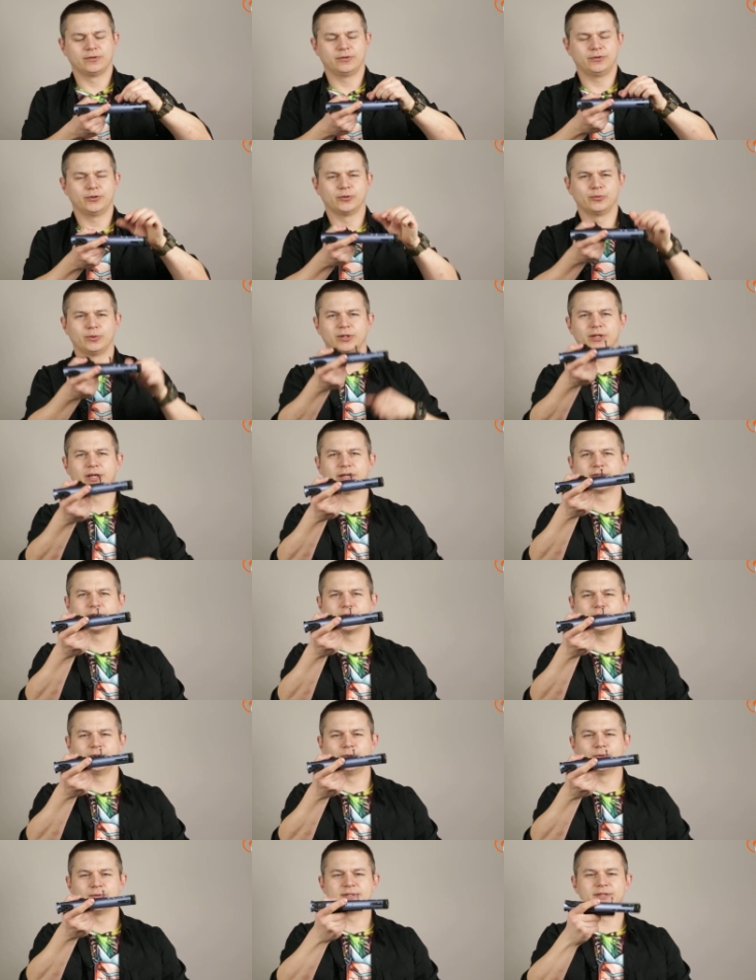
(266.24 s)
you will not
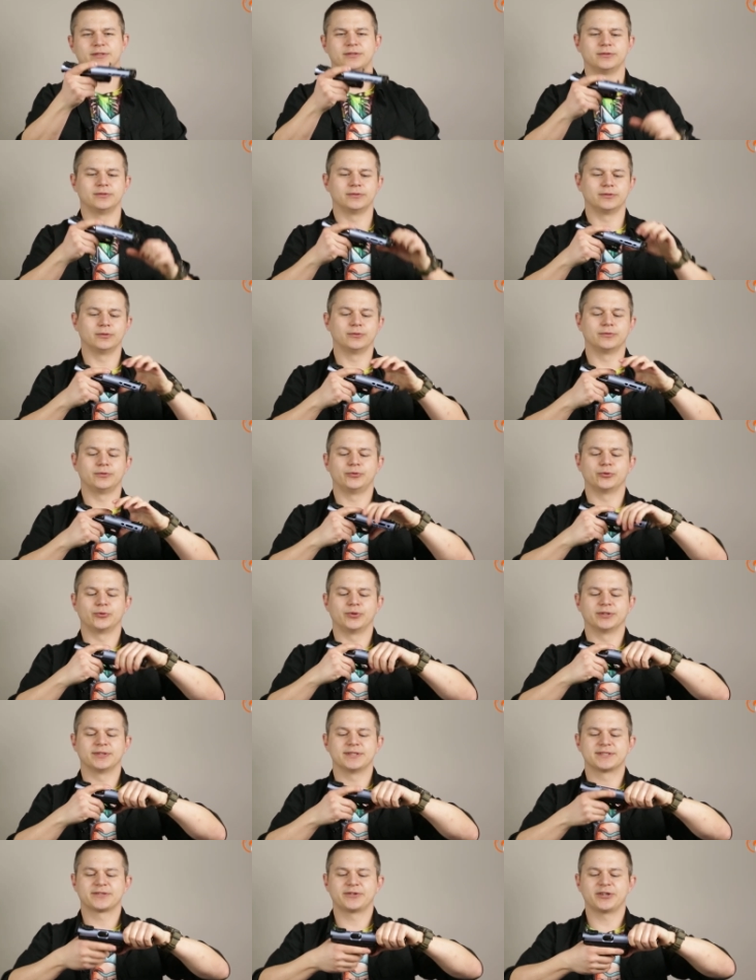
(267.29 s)
lose it
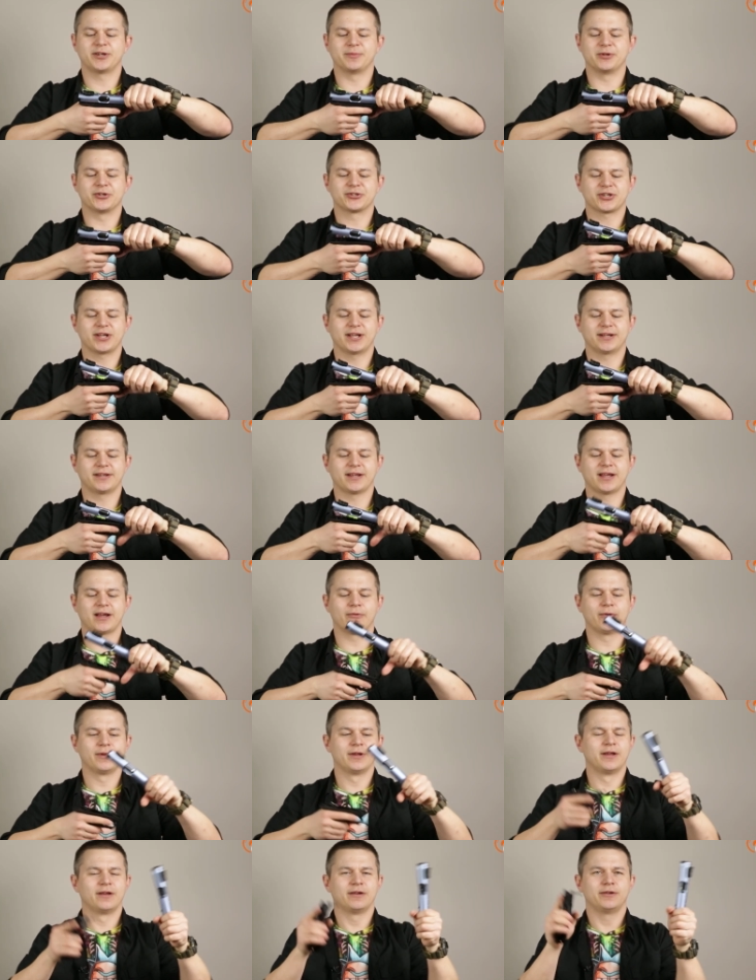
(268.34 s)
during the skirmish. And now
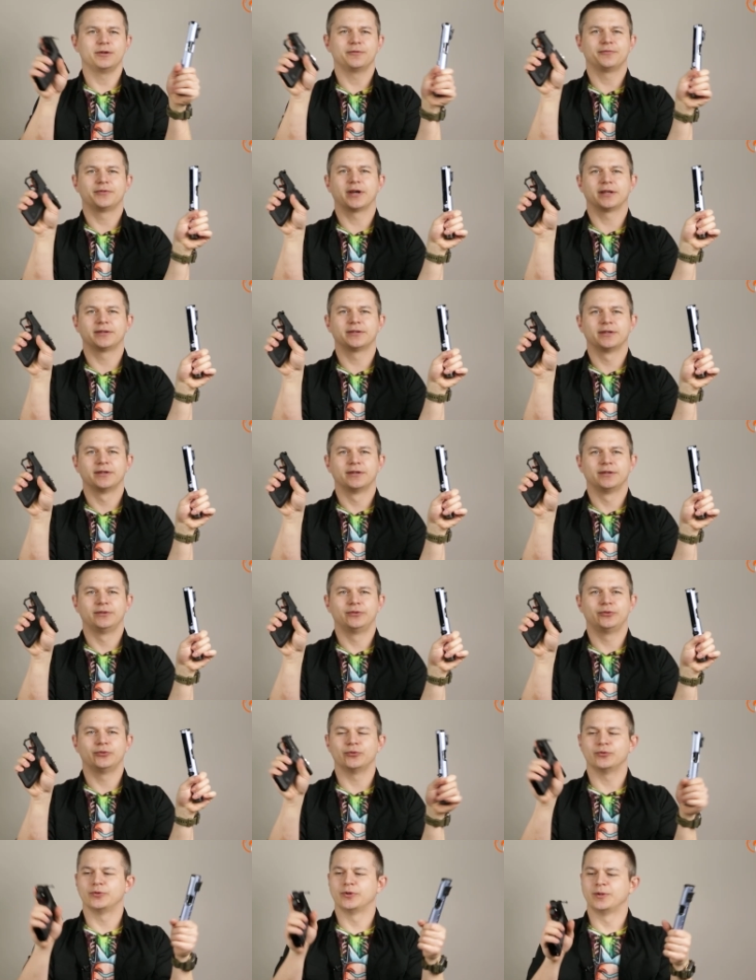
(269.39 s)
you've got
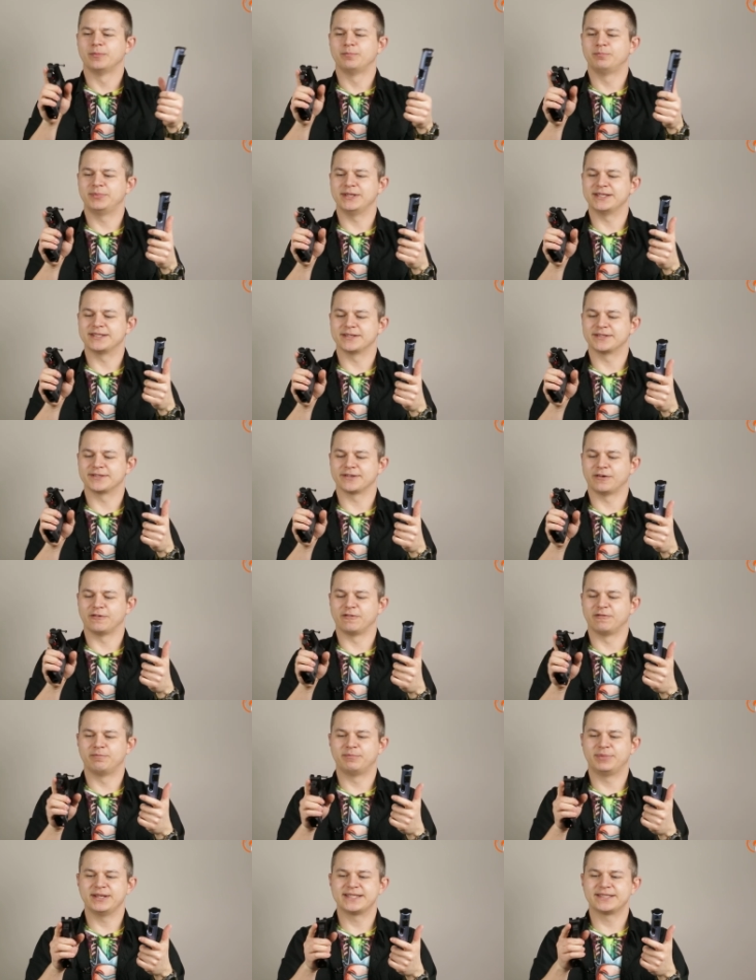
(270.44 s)
two pieces of
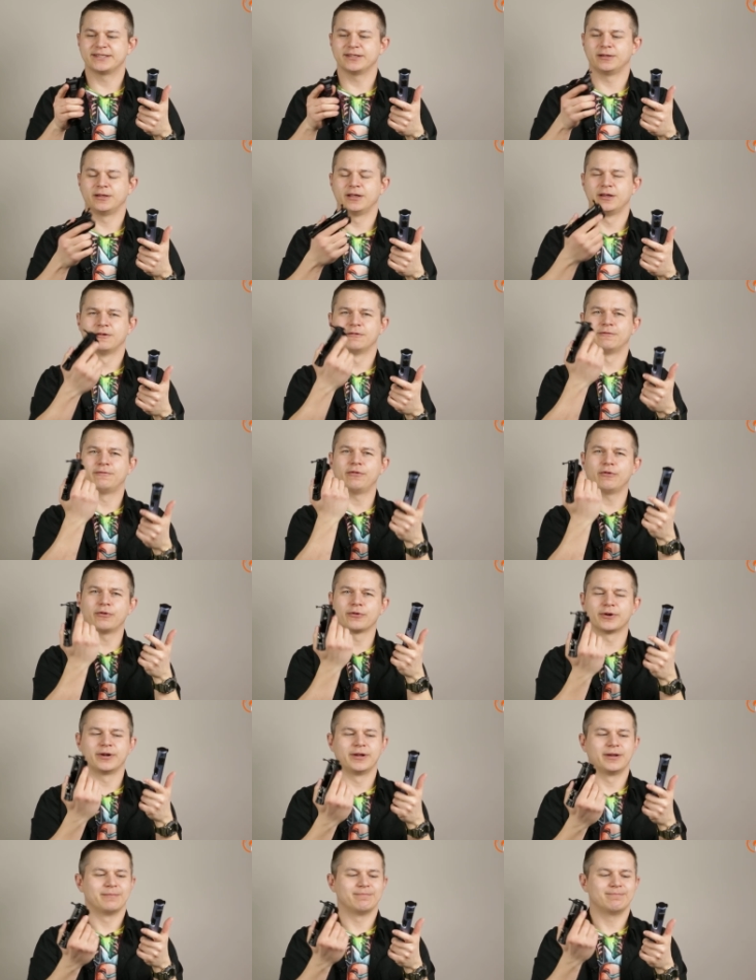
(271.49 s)
pistol
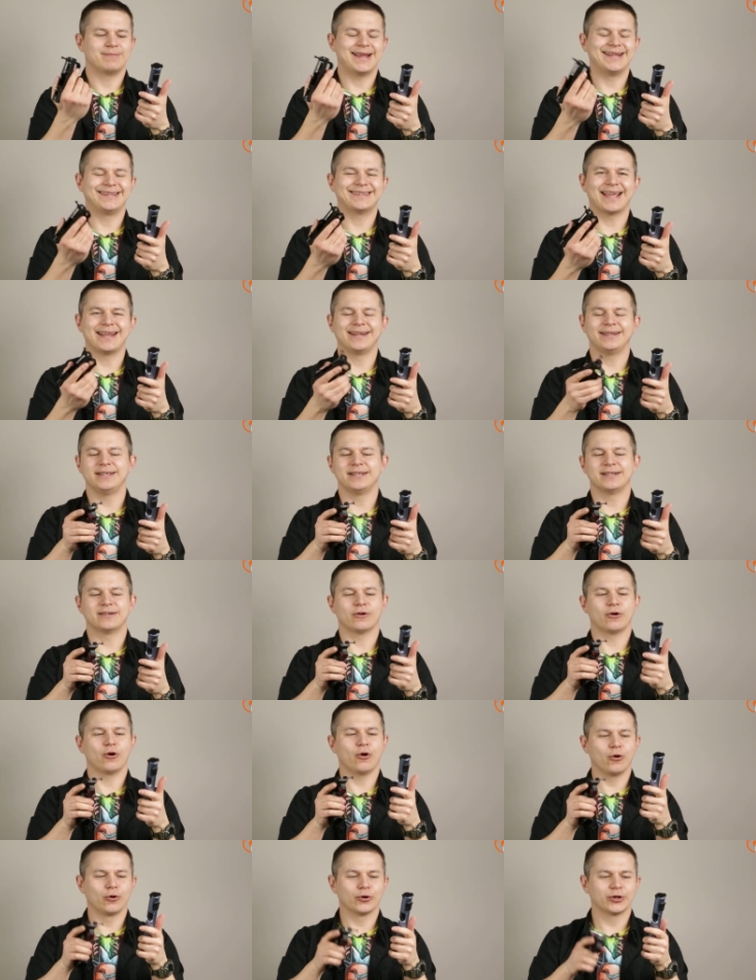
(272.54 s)
for maintaining
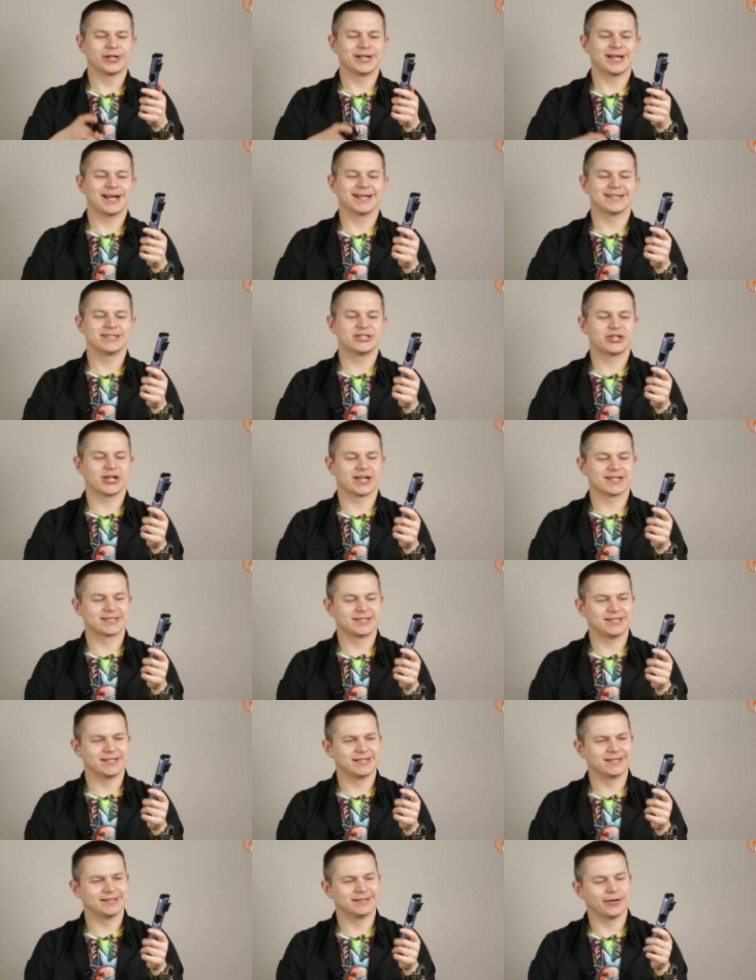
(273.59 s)
or
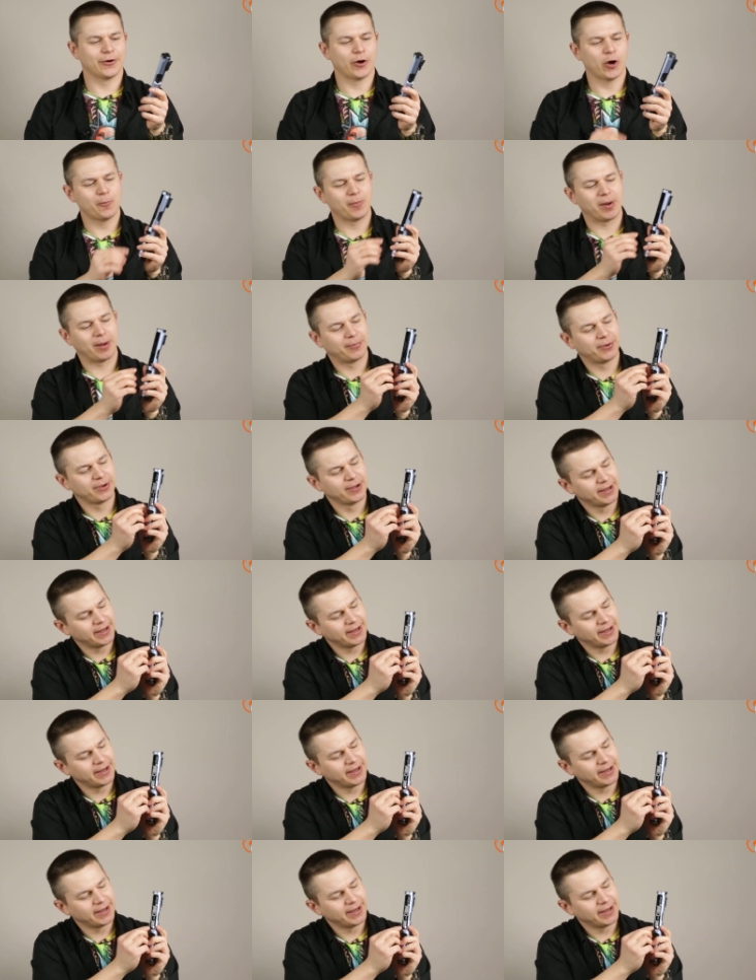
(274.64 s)
adjusting the hop-up.